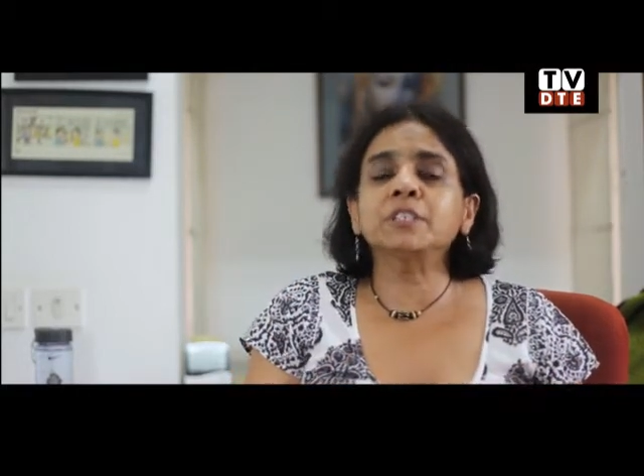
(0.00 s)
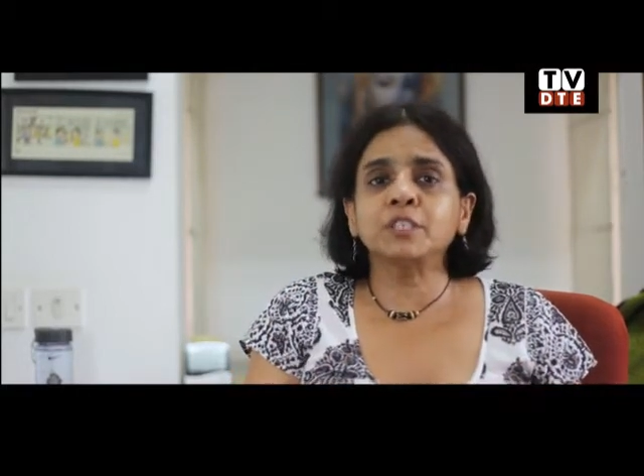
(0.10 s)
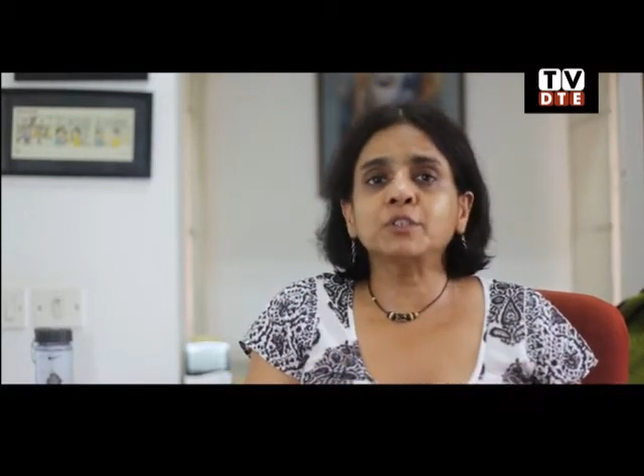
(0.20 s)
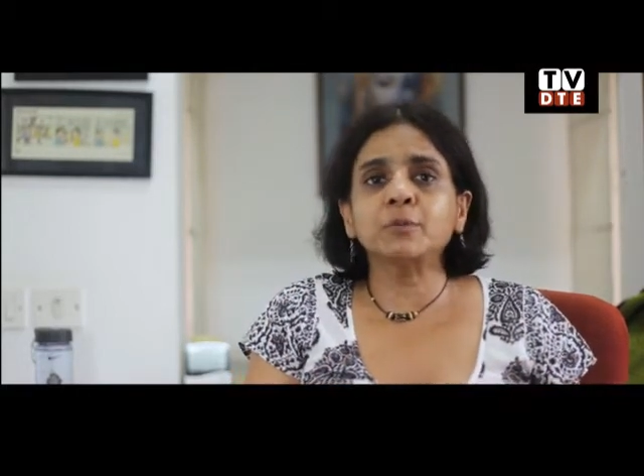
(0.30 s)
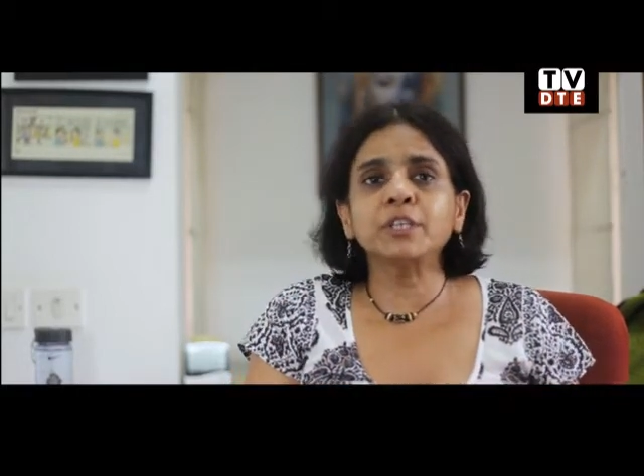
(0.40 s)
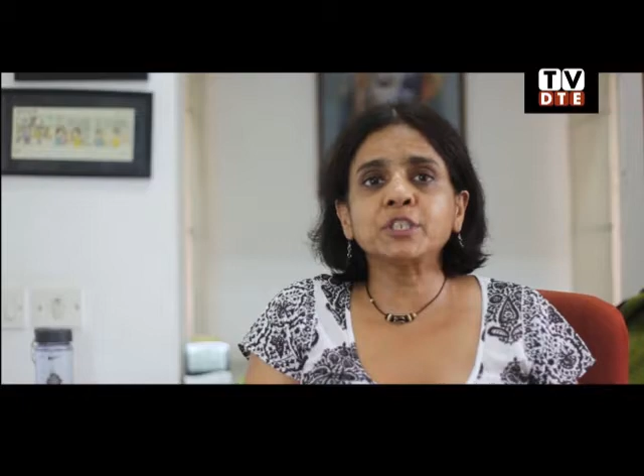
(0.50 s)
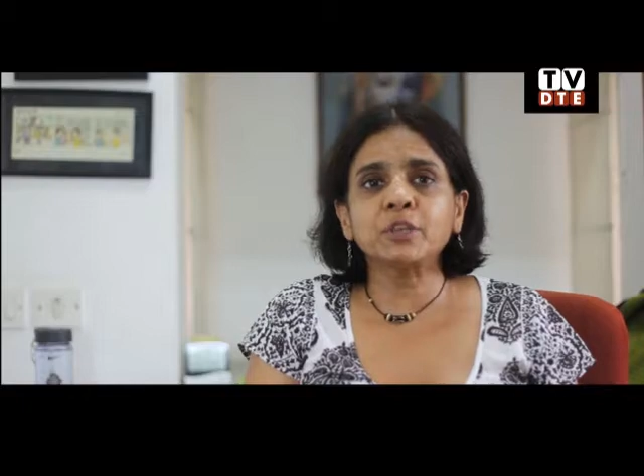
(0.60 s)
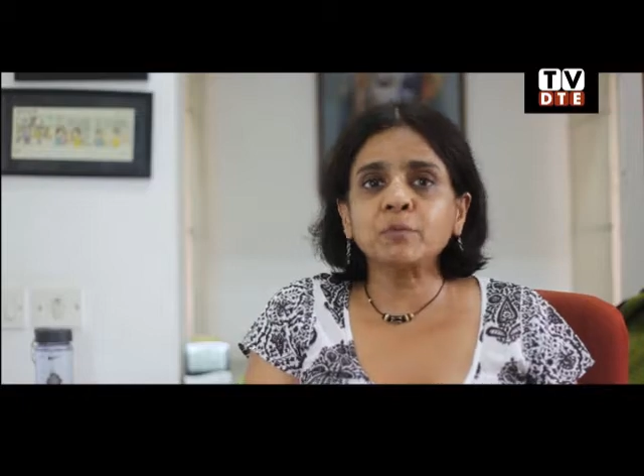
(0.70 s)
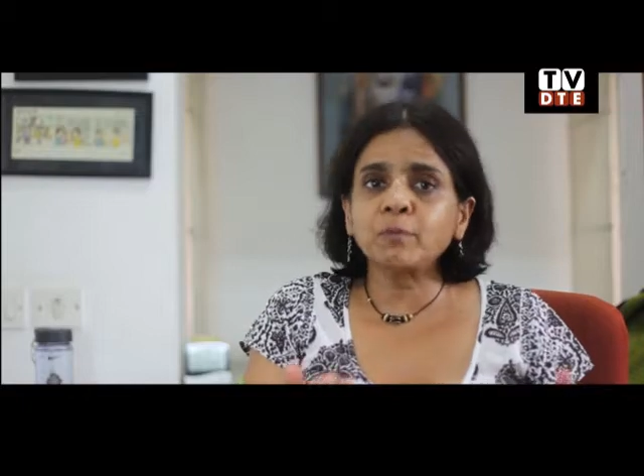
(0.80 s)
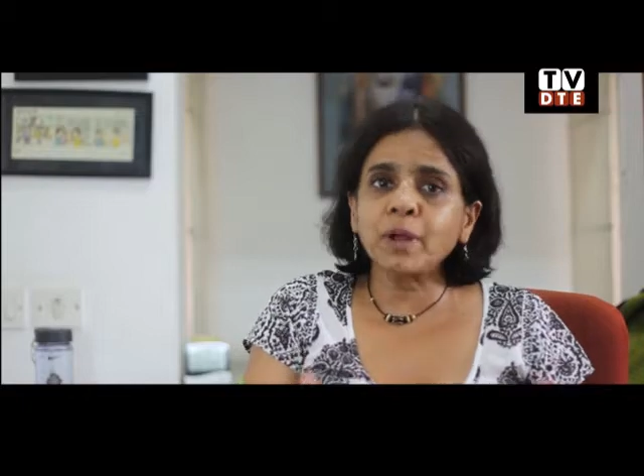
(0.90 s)

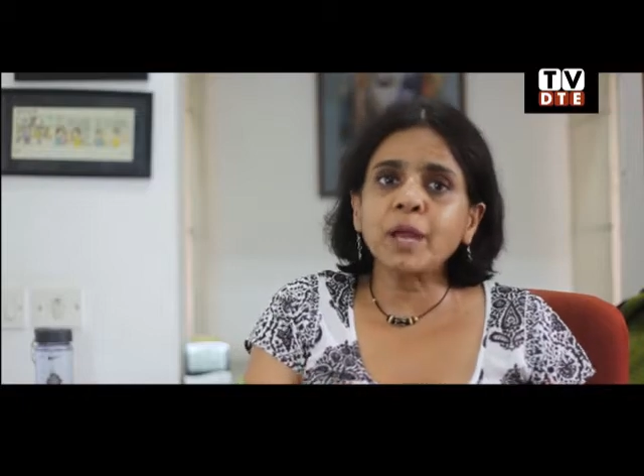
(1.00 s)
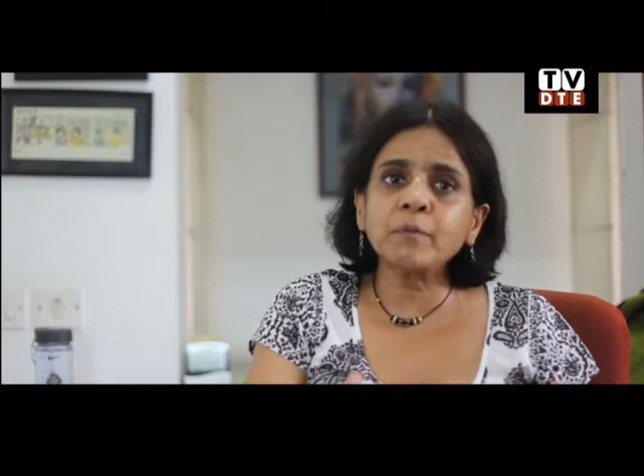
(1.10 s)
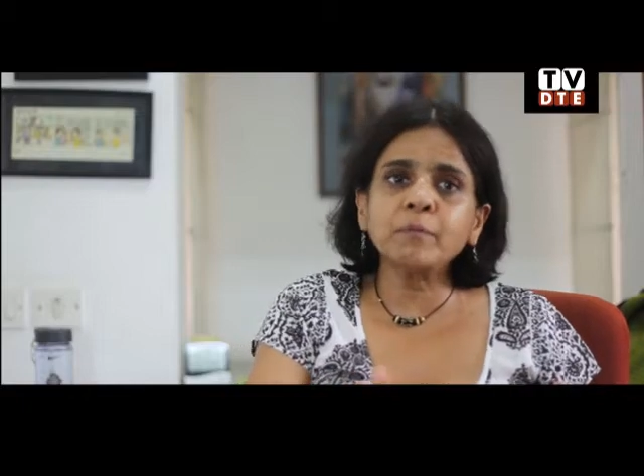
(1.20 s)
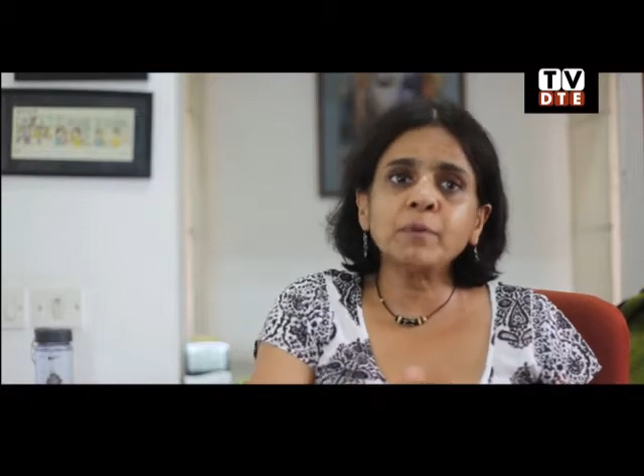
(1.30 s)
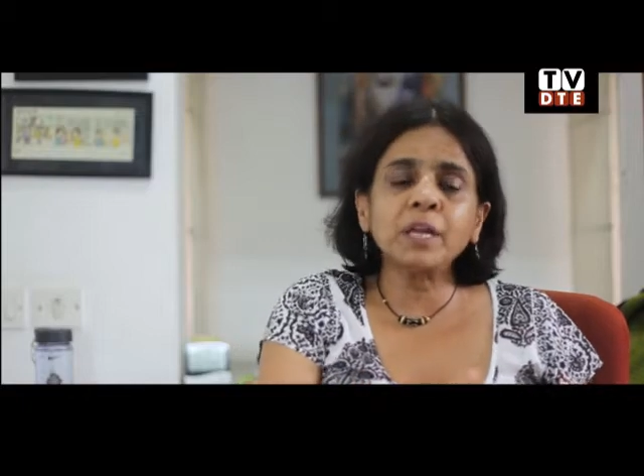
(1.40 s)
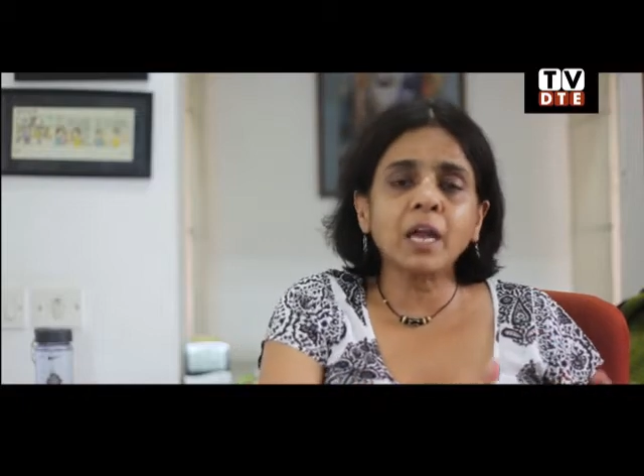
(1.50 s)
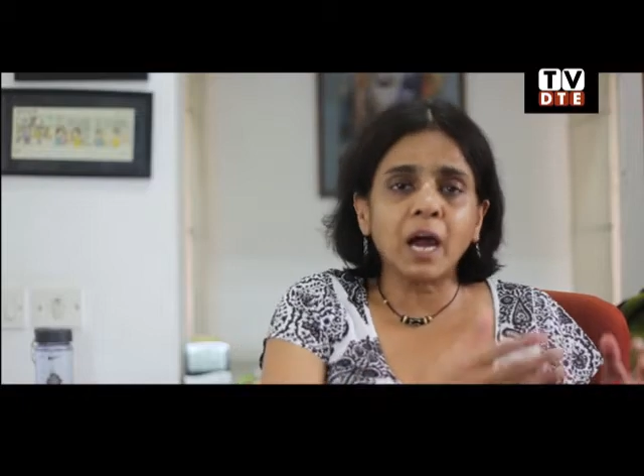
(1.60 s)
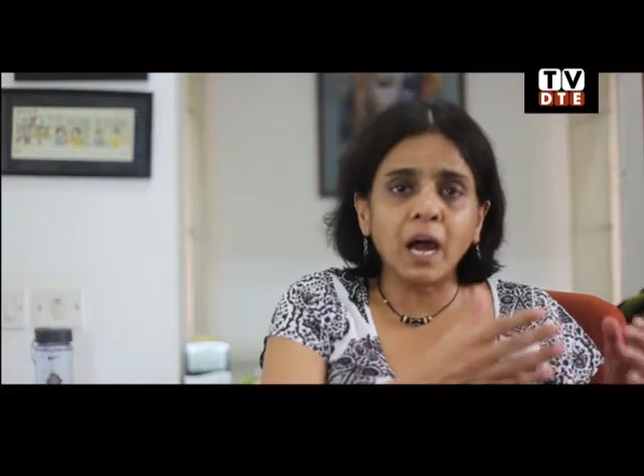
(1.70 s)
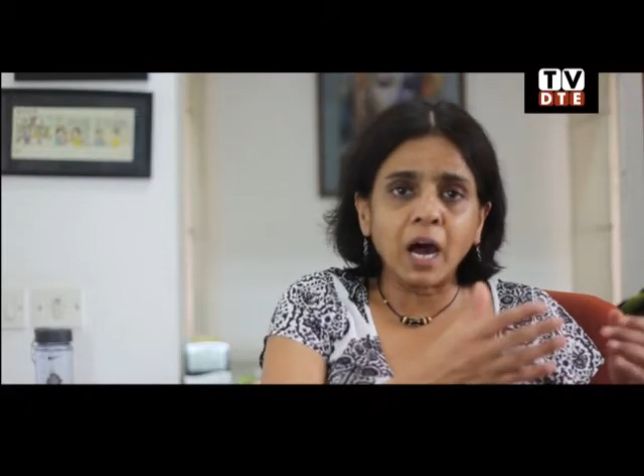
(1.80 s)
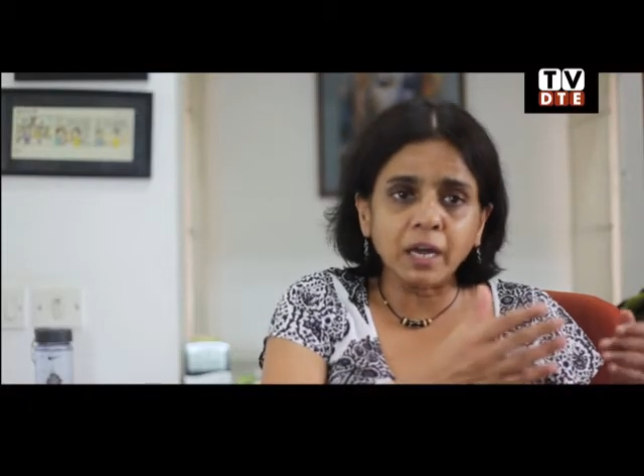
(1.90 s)
situation where we
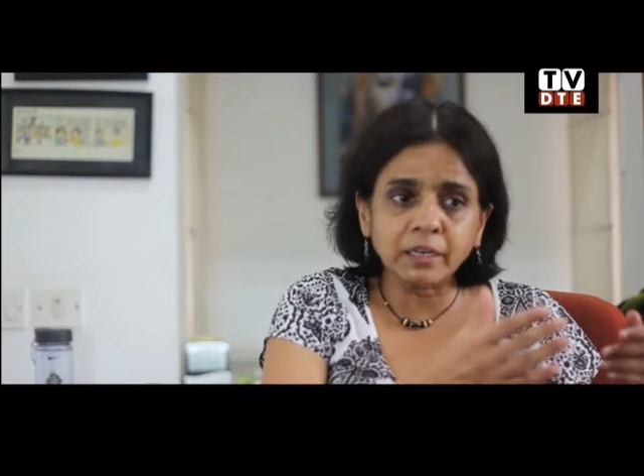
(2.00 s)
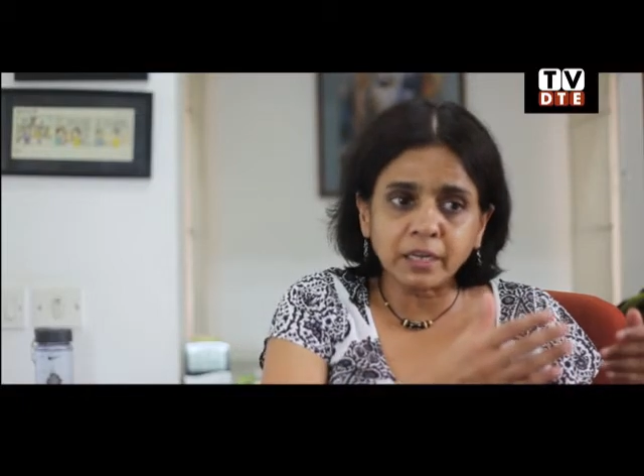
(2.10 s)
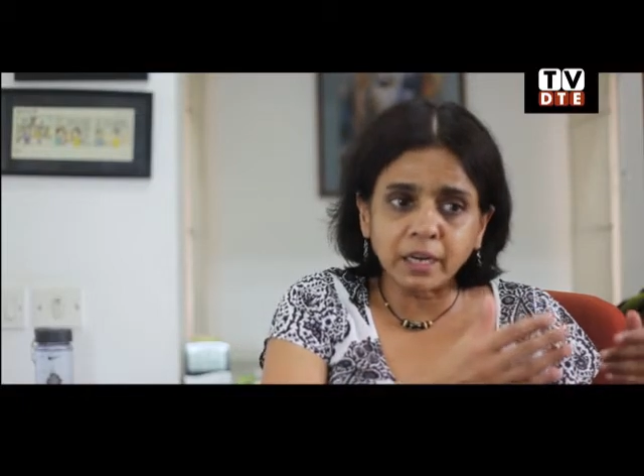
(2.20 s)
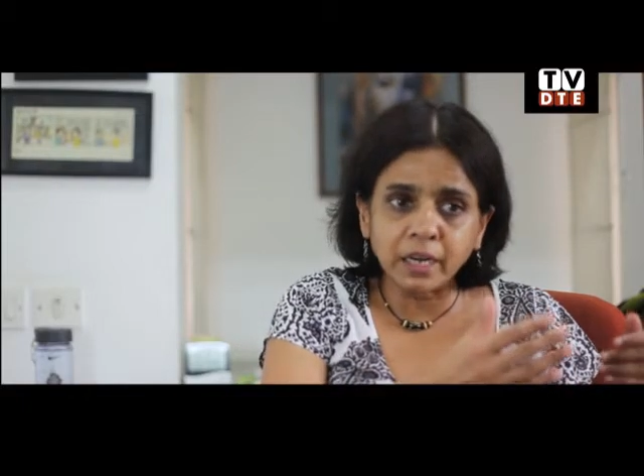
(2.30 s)
are